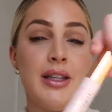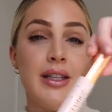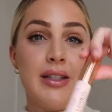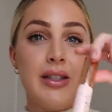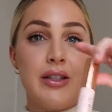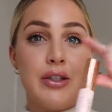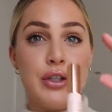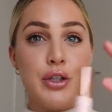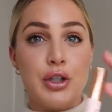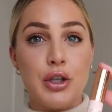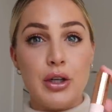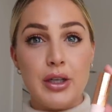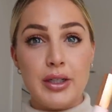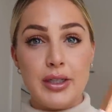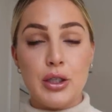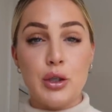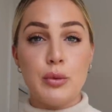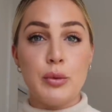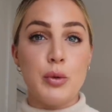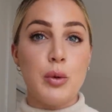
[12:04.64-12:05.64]
This is a Charlotte
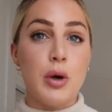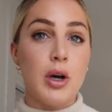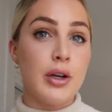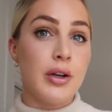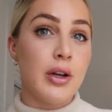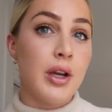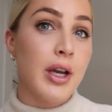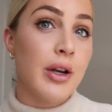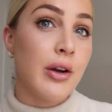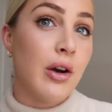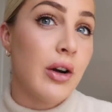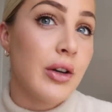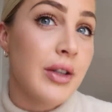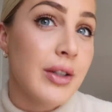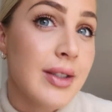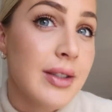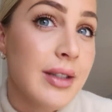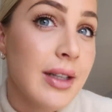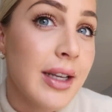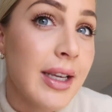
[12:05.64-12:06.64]
Tilbury one. And
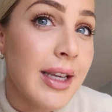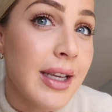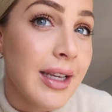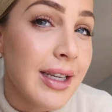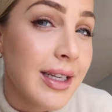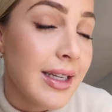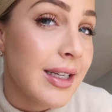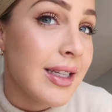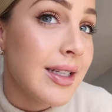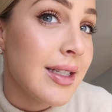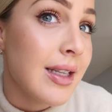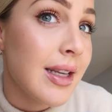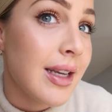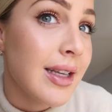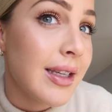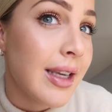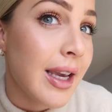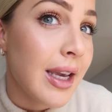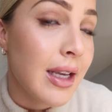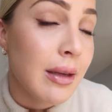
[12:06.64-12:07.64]
honestly, it is a
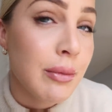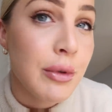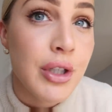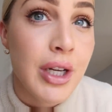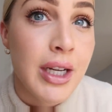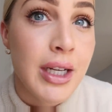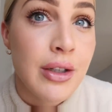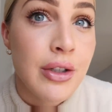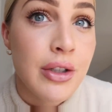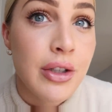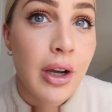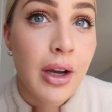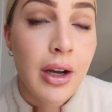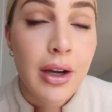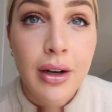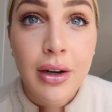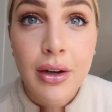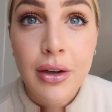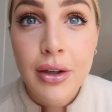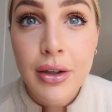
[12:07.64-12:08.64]
game
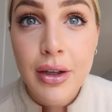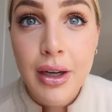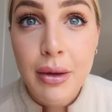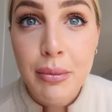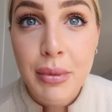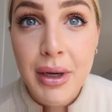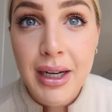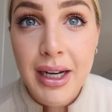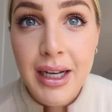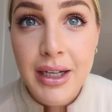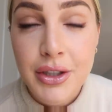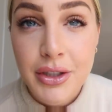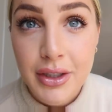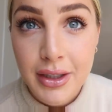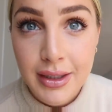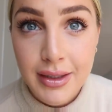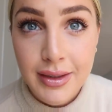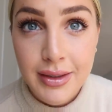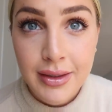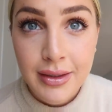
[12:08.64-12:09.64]
changer. Look at my
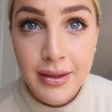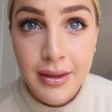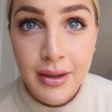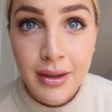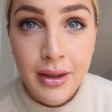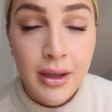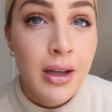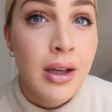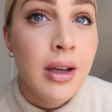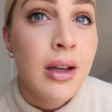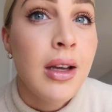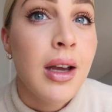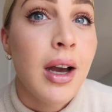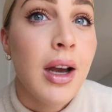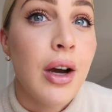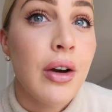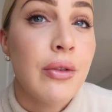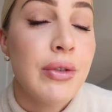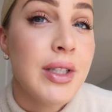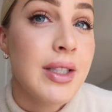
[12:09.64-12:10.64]
lashes.
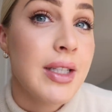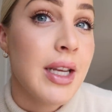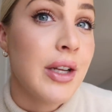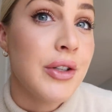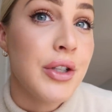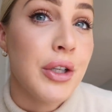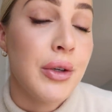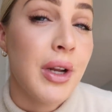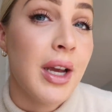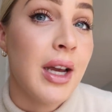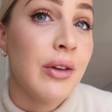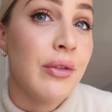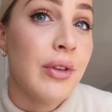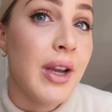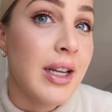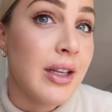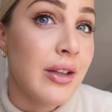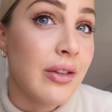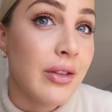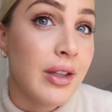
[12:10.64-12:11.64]
Obviously, I don't have
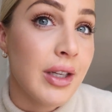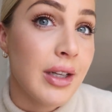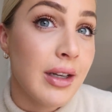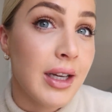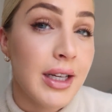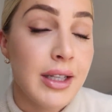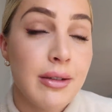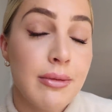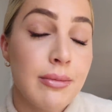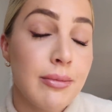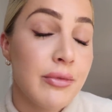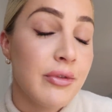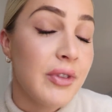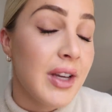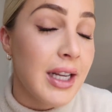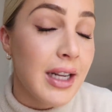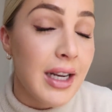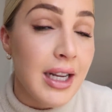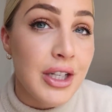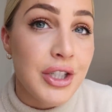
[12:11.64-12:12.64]
anything like
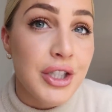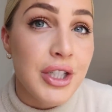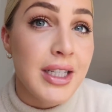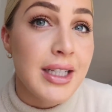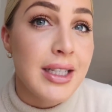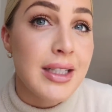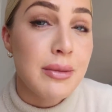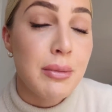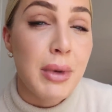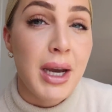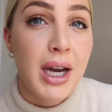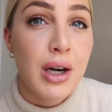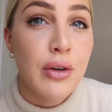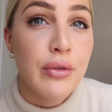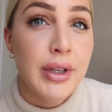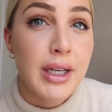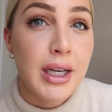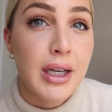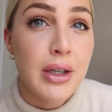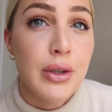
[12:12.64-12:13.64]
fake lashes, my
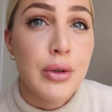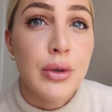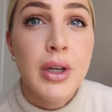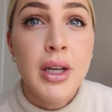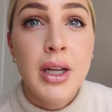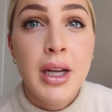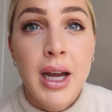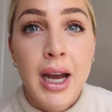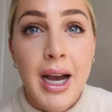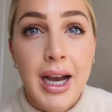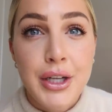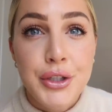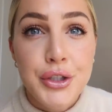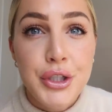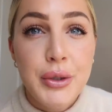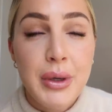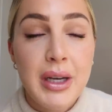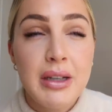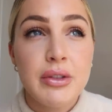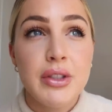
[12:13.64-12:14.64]
LVL. I
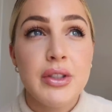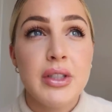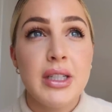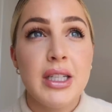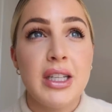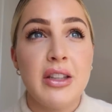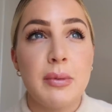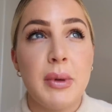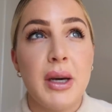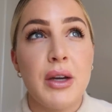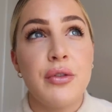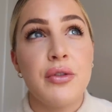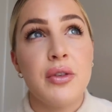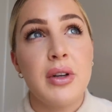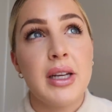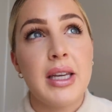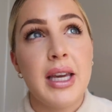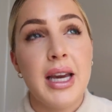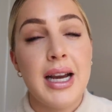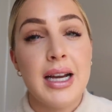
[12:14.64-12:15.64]
do have underneath, but I feel
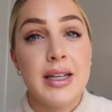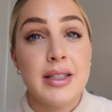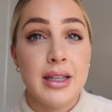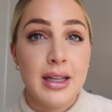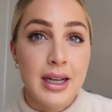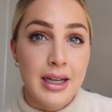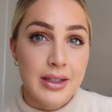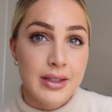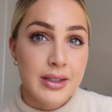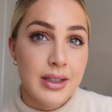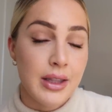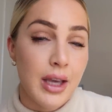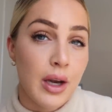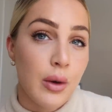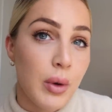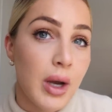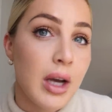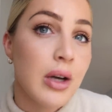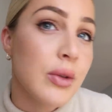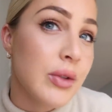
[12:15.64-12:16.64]
like it hasn't lasted
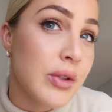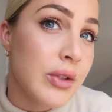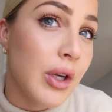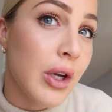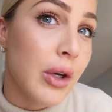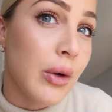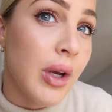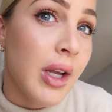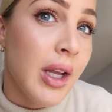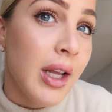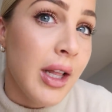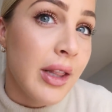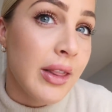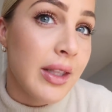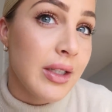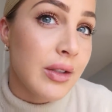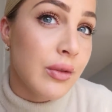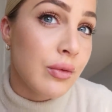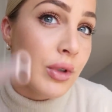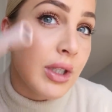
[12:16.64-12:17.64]
that well. So
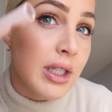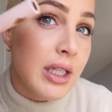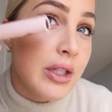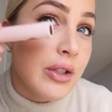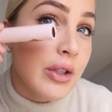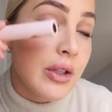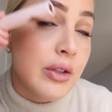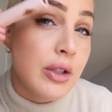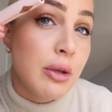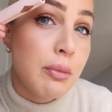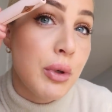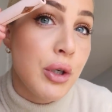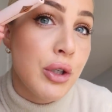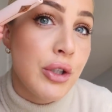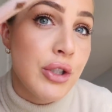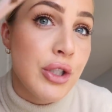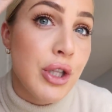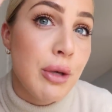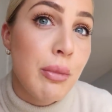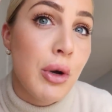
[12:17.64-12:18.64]
this really does
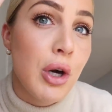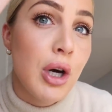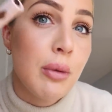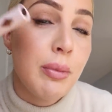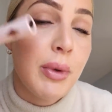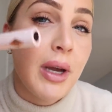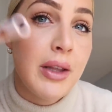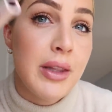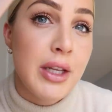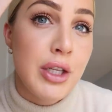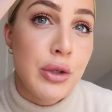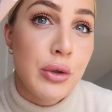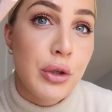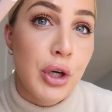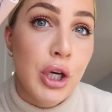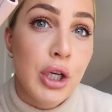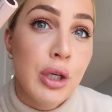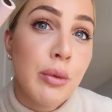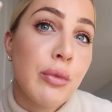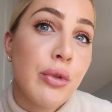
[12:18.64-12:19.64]
push them up and then you
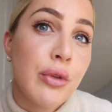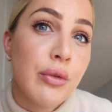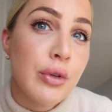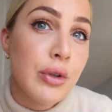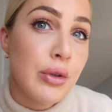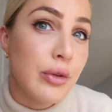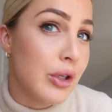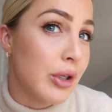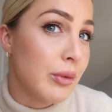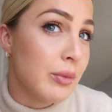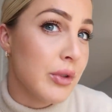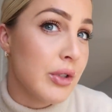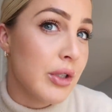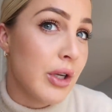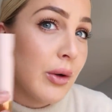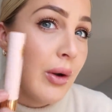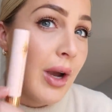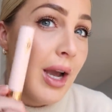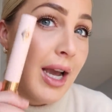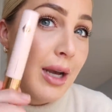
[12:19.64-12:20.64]
comb through them.
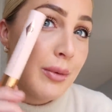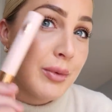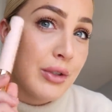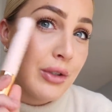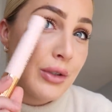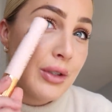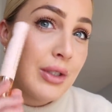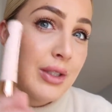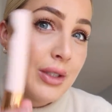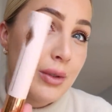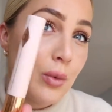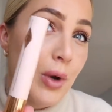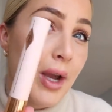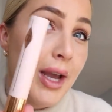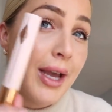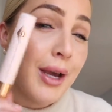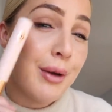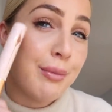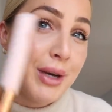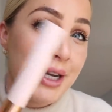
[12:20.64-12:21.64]
So absolutely
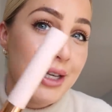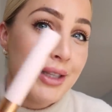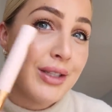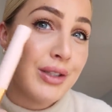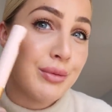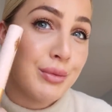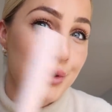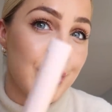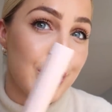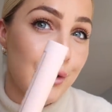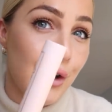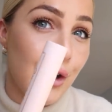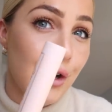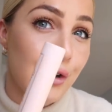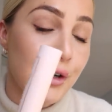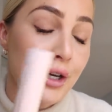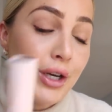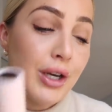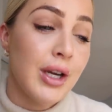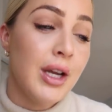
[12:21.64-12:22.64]
swear by this
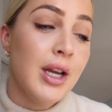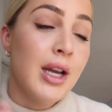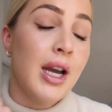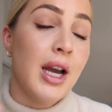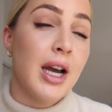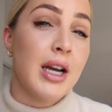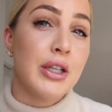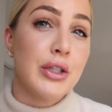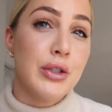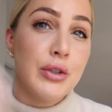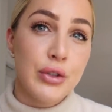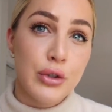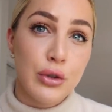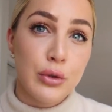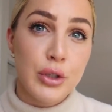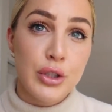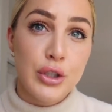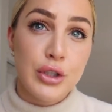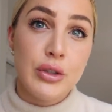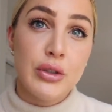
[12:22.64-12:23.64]
mascara. I used to
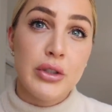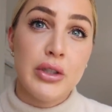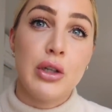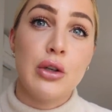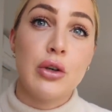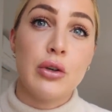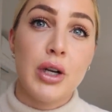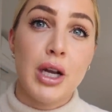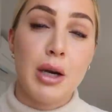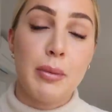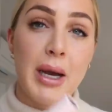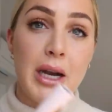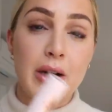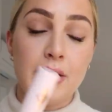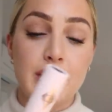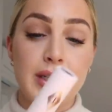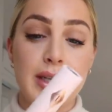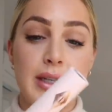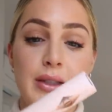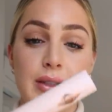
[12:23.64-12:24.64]
always use the L'Oreal
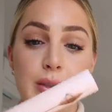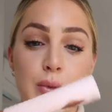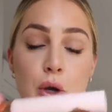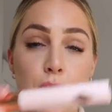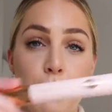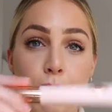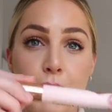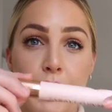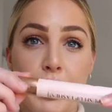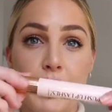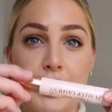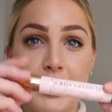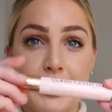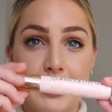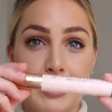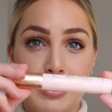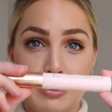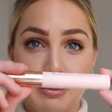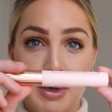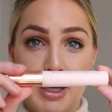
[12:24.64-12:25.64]
Paradise one, but this
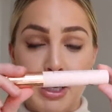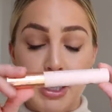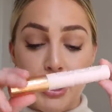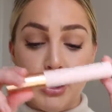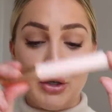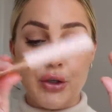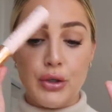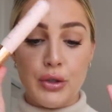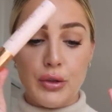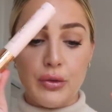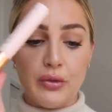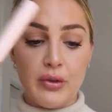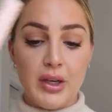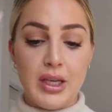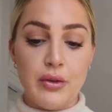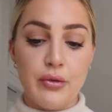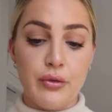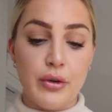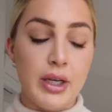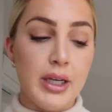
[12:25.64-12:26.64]
is my new
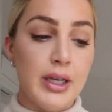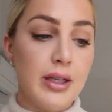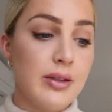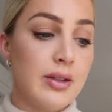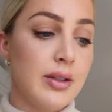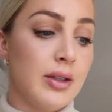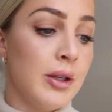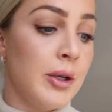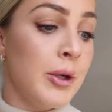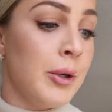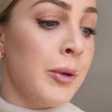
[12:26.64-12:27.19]
favorite.